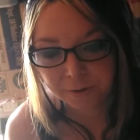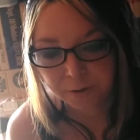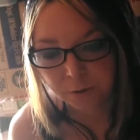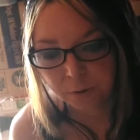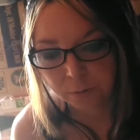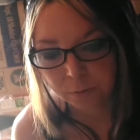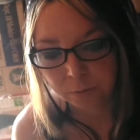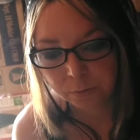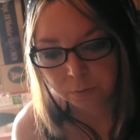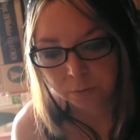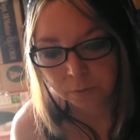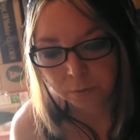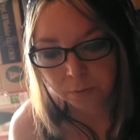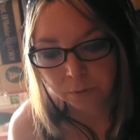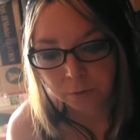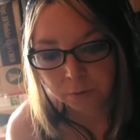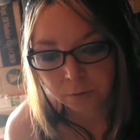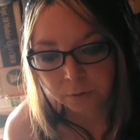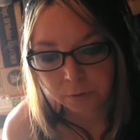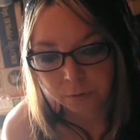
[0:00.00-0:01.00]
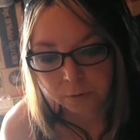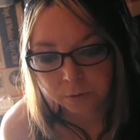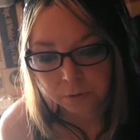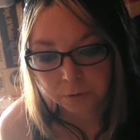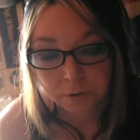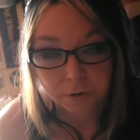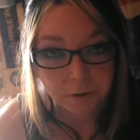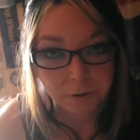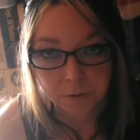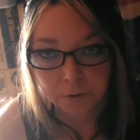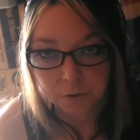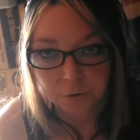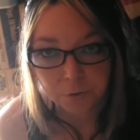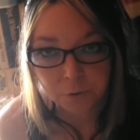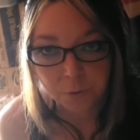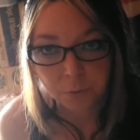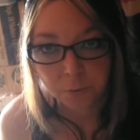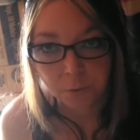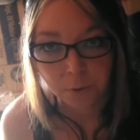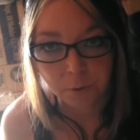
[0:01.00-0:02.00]
you there is
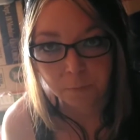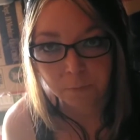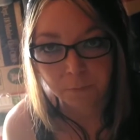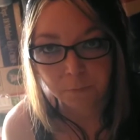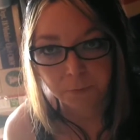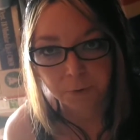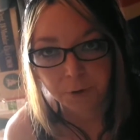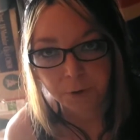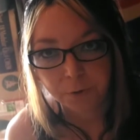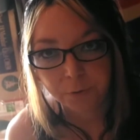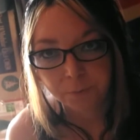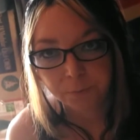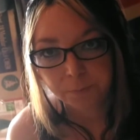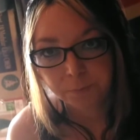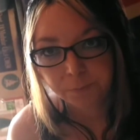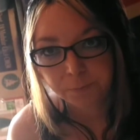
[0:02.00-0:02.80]
no hope for you.